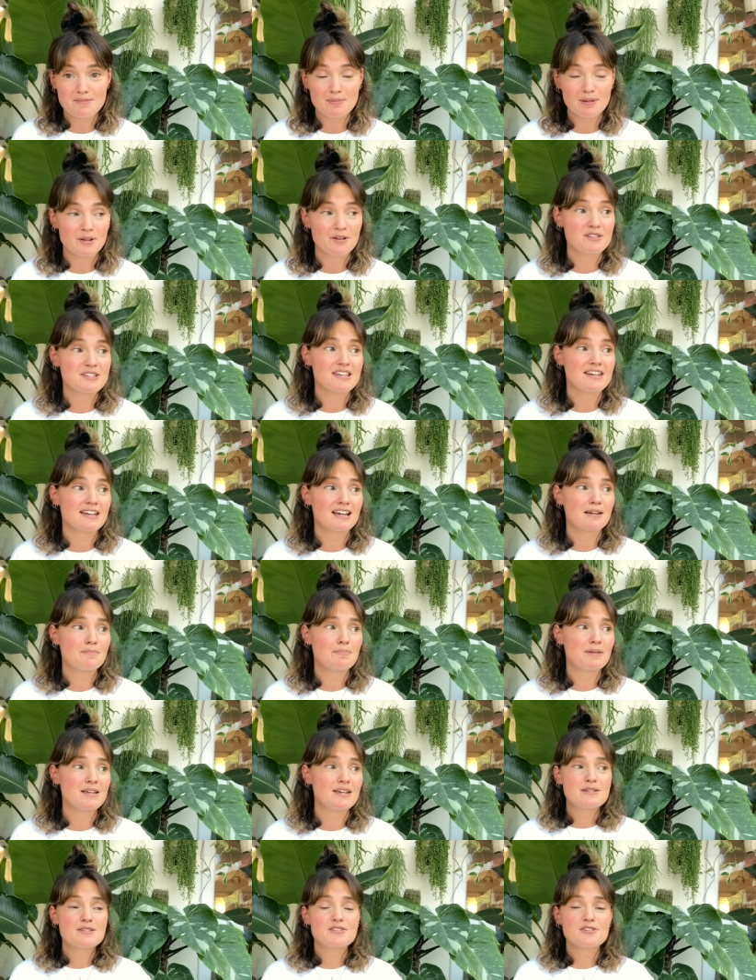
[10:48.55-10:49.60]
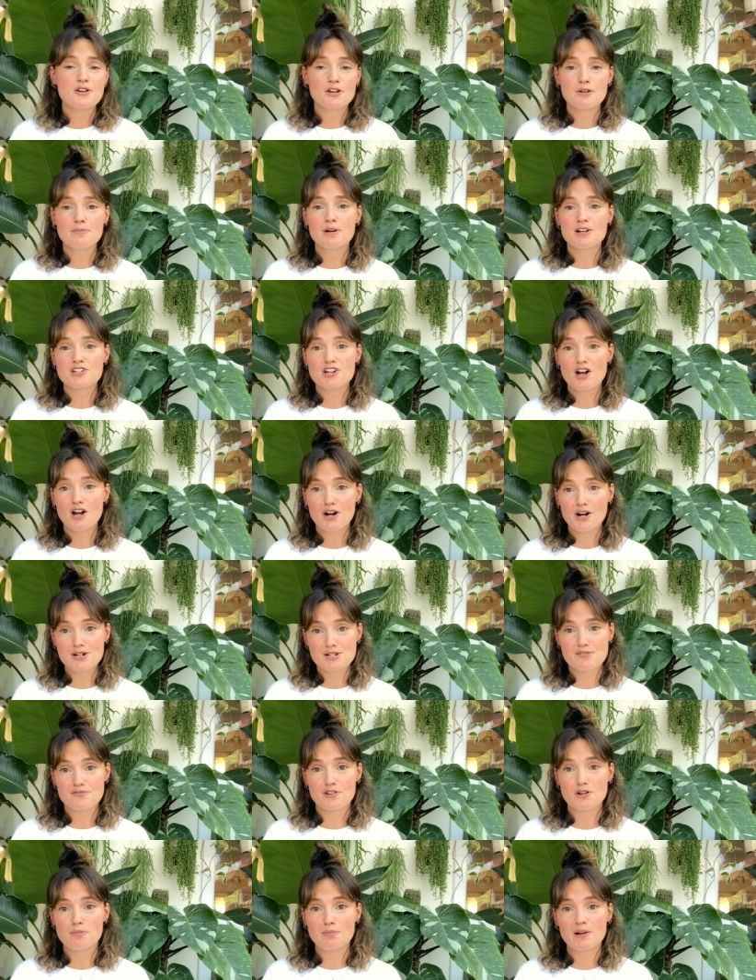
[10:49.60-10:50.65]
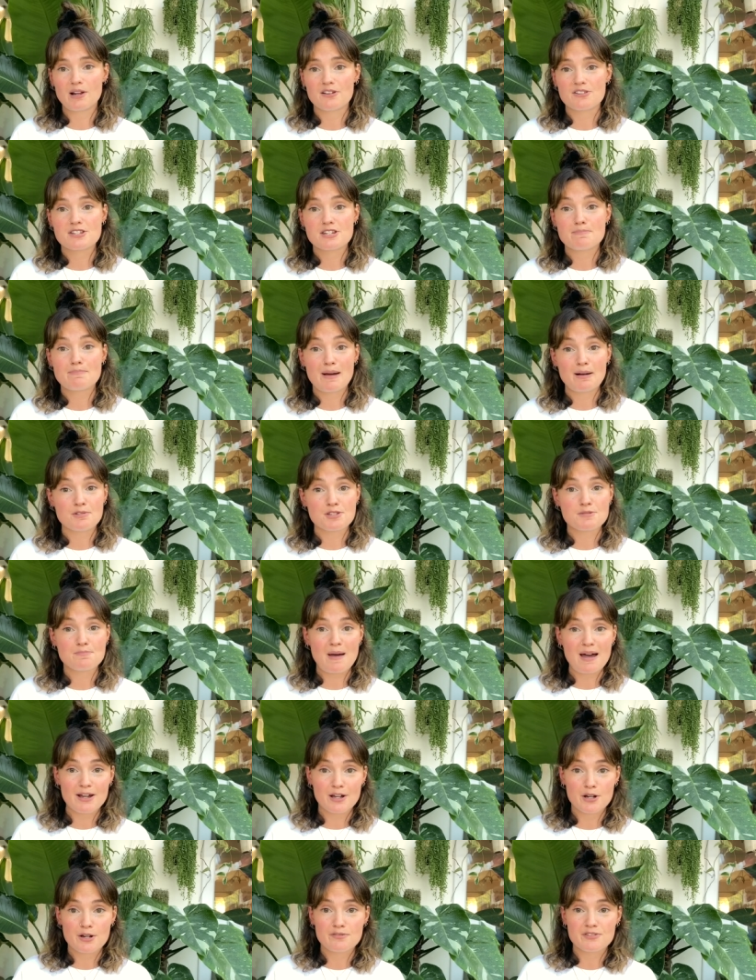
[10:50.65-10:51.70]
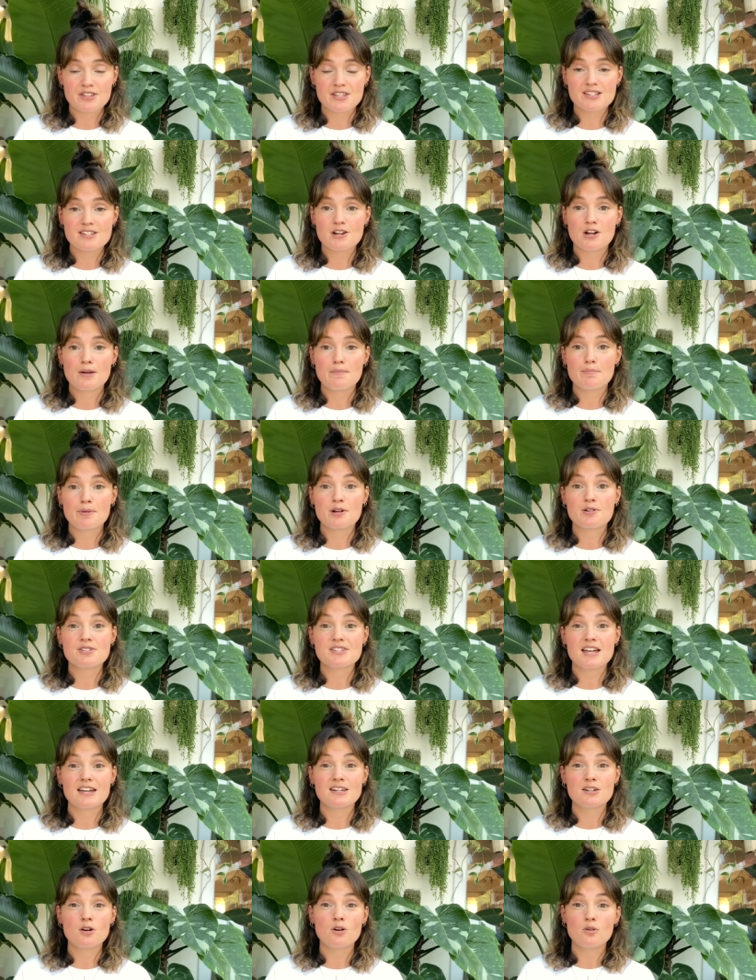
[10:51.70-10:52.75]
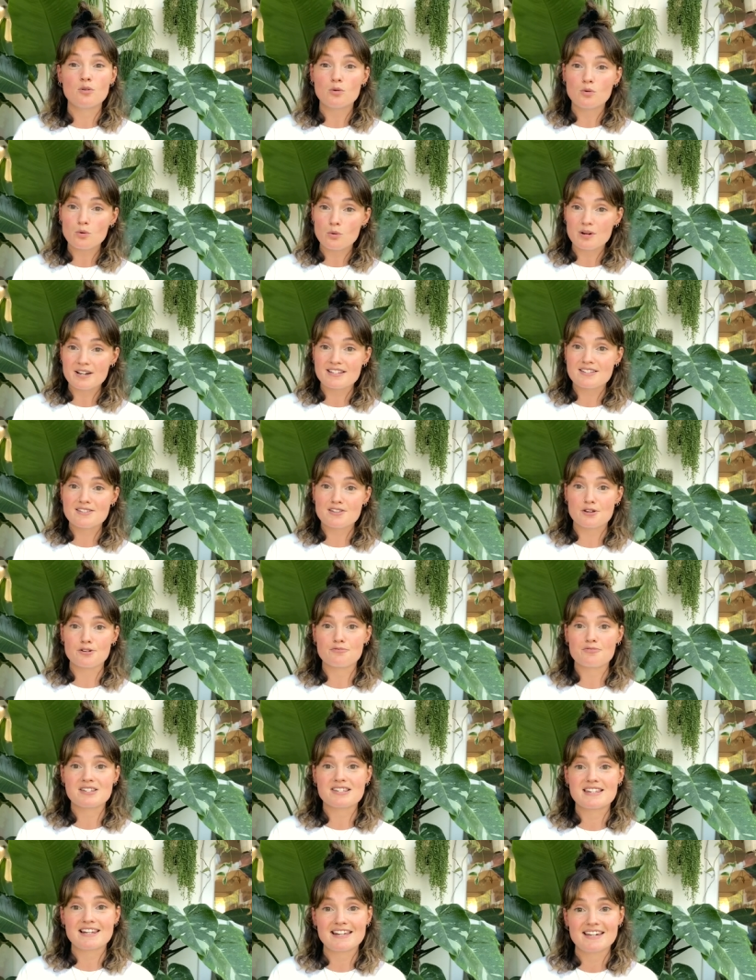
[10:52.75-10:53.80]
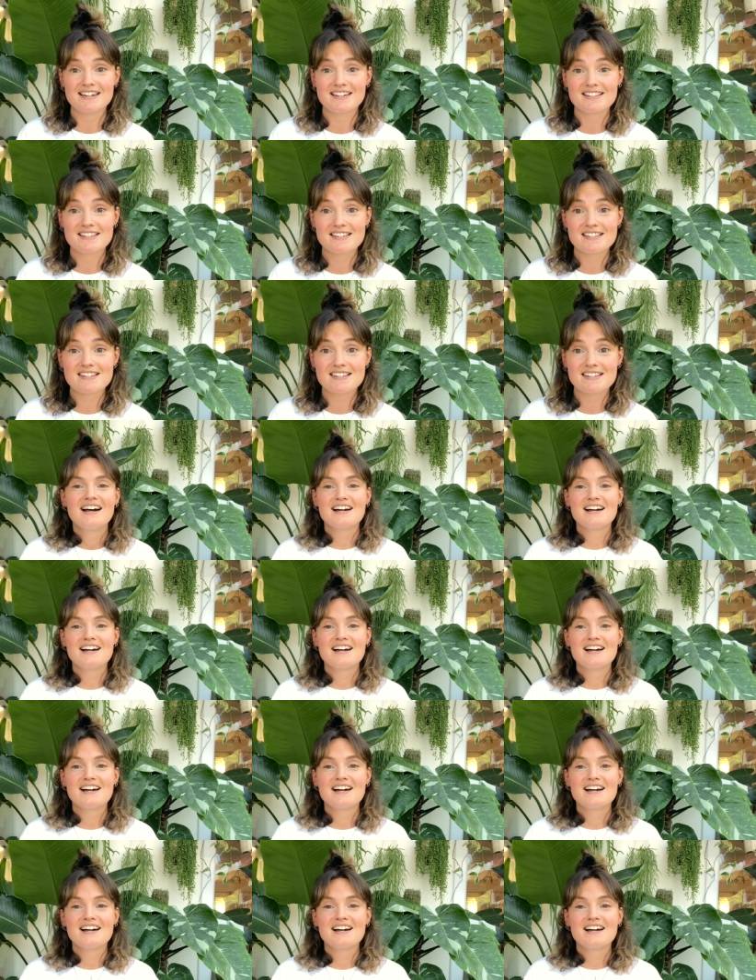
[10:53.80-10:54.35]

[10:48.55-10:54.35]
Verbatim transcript: because it can be so much harder for your plants to bounce back over this time because they're not always so resilient.